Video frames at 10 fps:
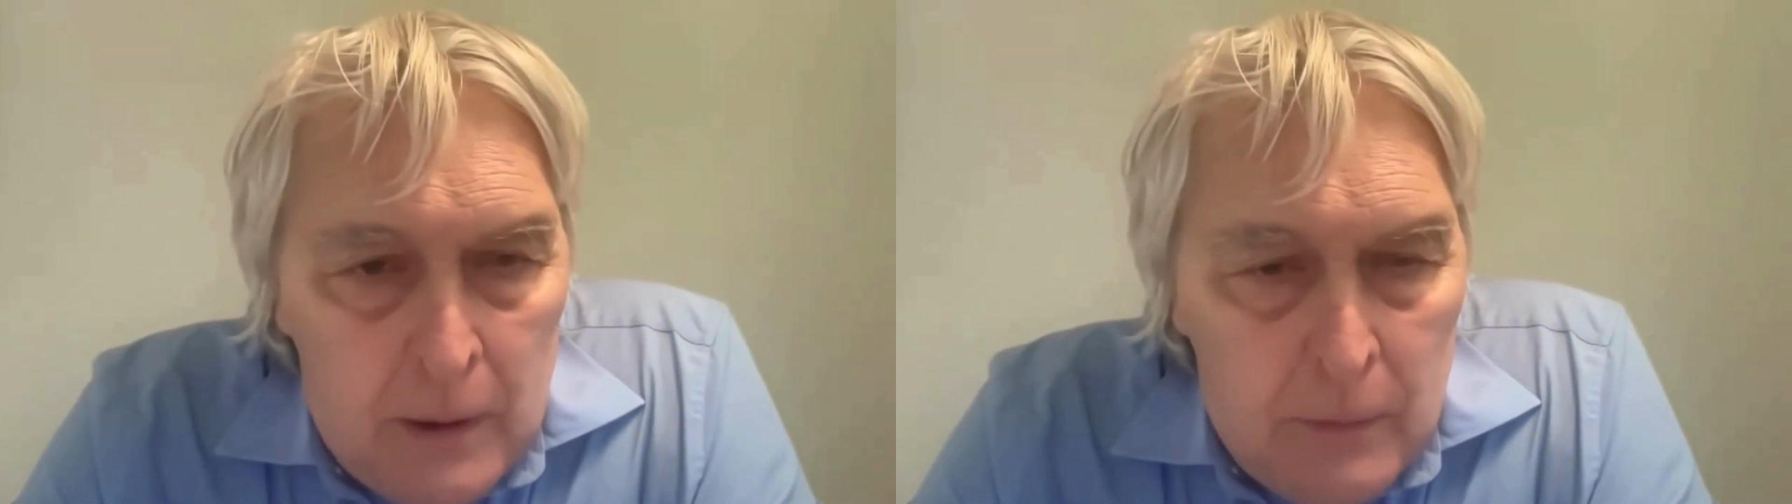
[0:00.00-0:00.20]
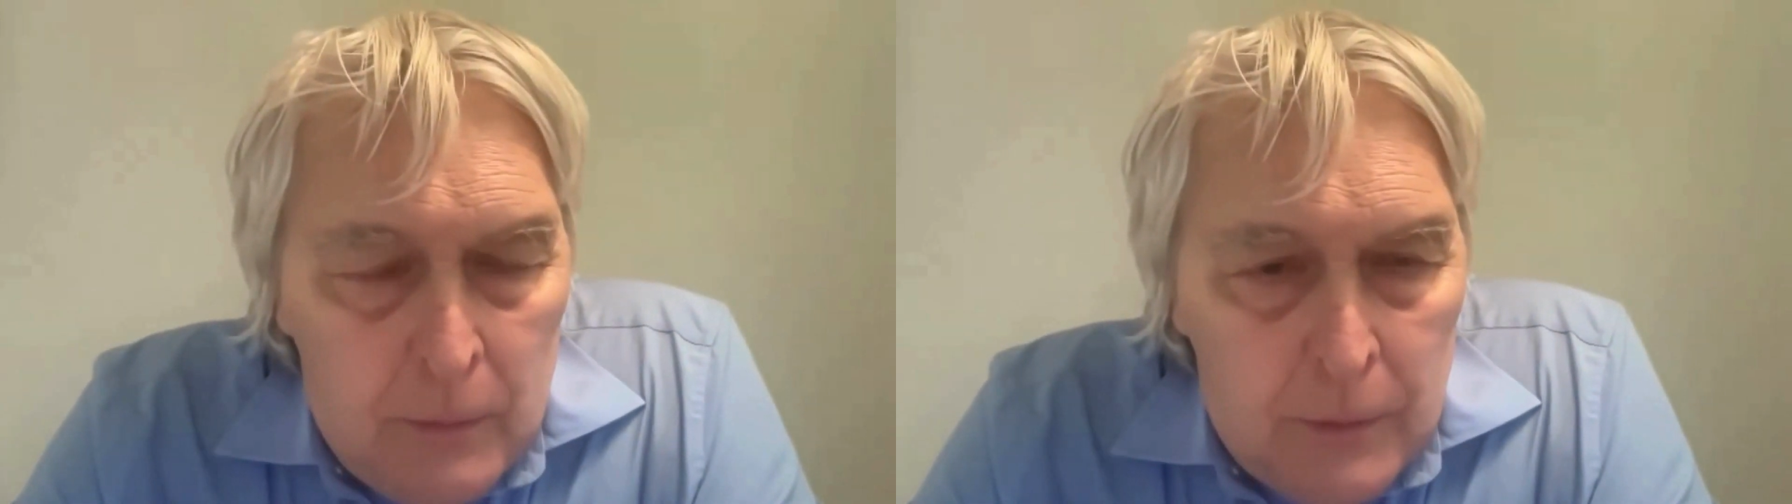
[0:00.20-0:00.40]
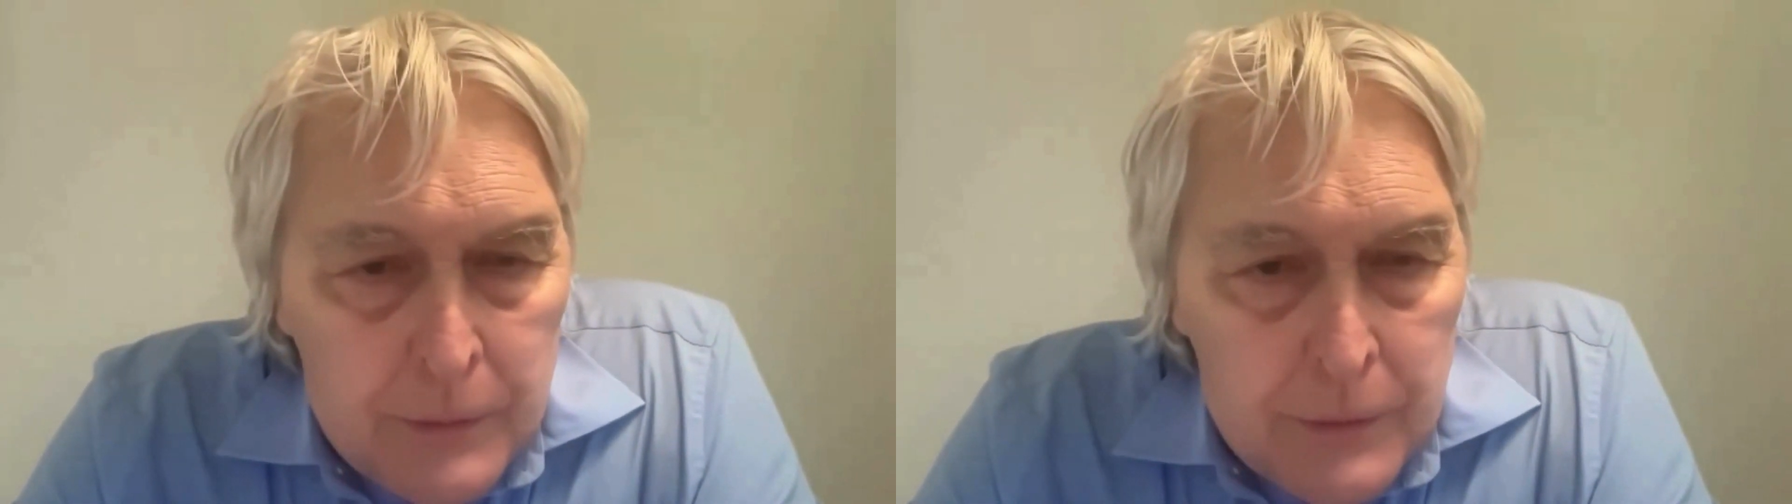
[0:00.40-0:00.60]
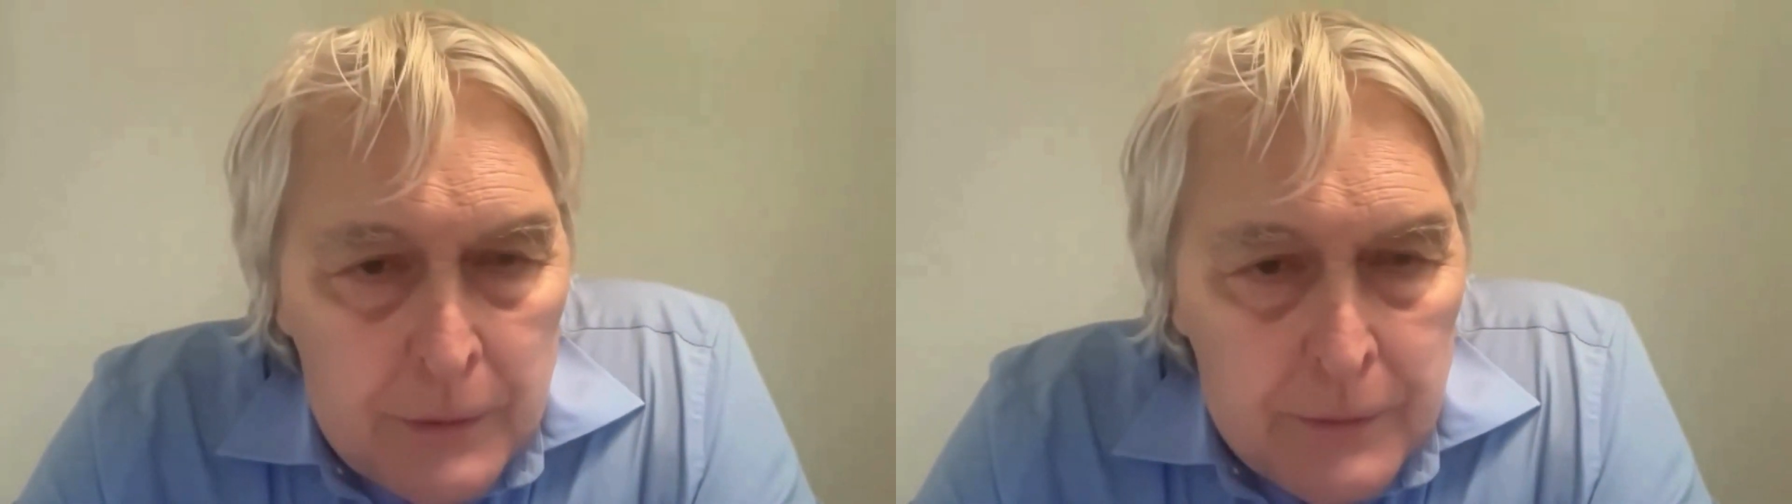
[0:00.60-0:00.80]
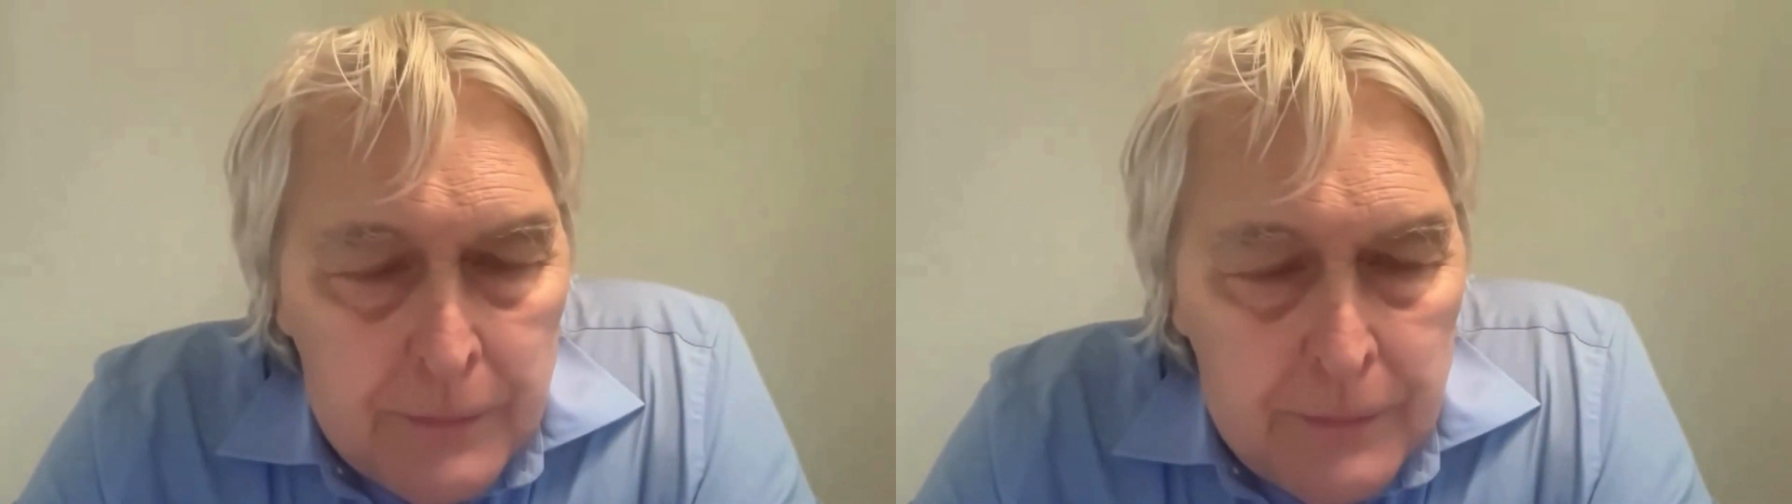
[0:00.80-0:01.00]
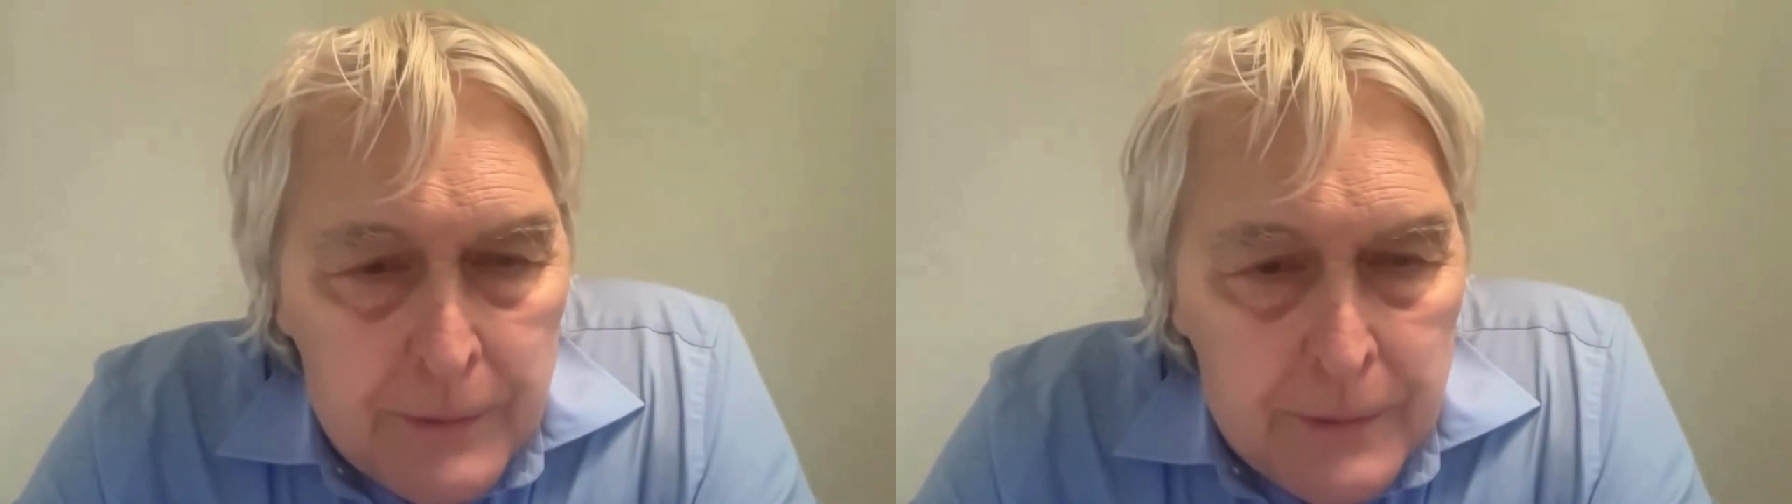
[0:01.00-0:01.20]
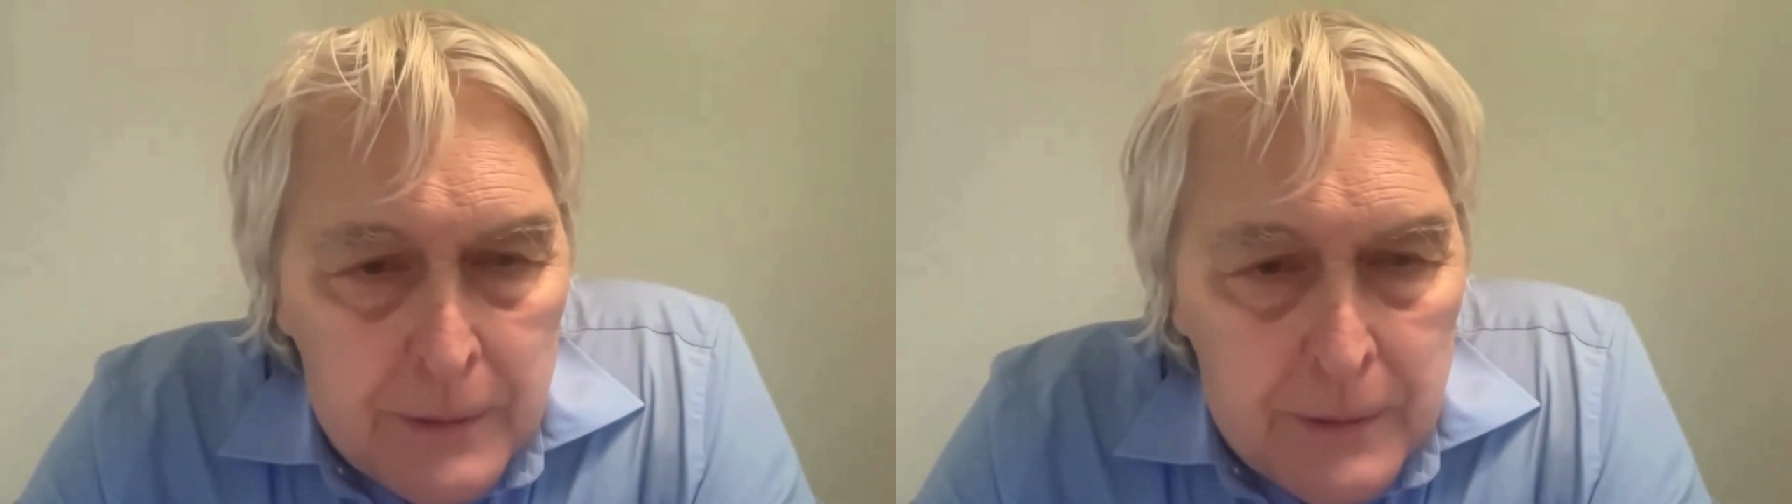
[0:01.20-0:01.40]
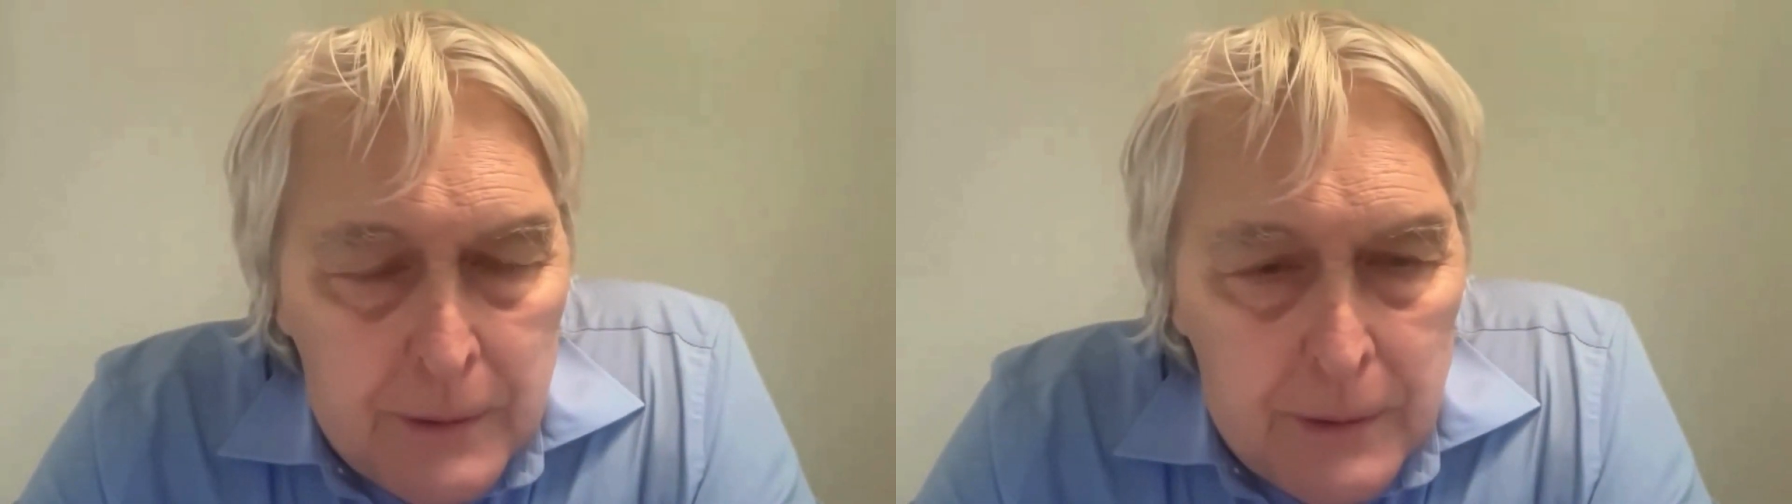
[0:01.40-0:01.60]
we use a lot of things
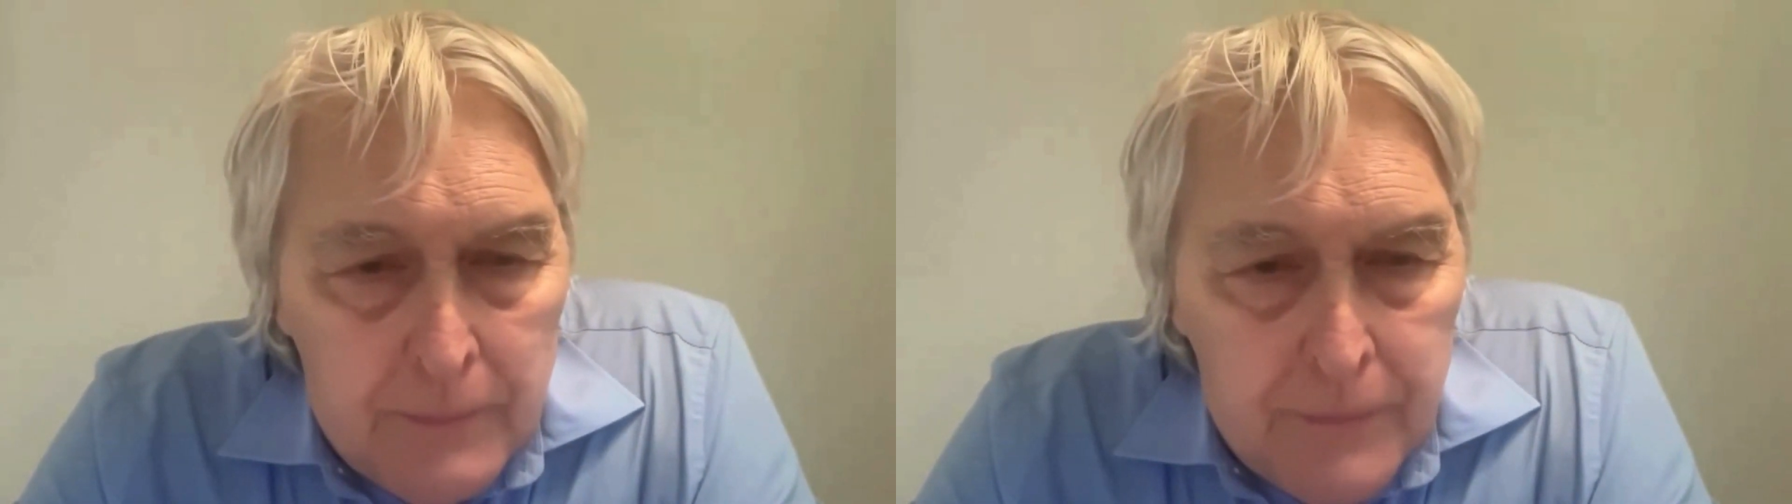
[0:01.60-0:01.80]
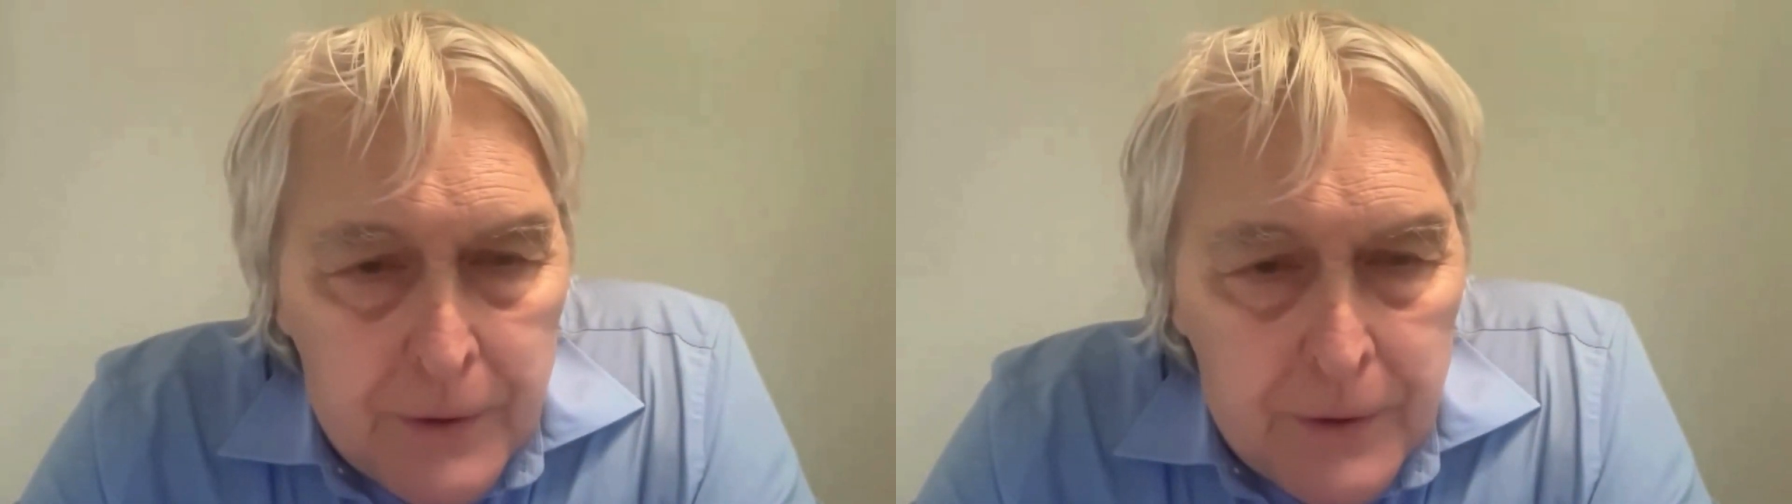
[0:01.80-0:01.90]
like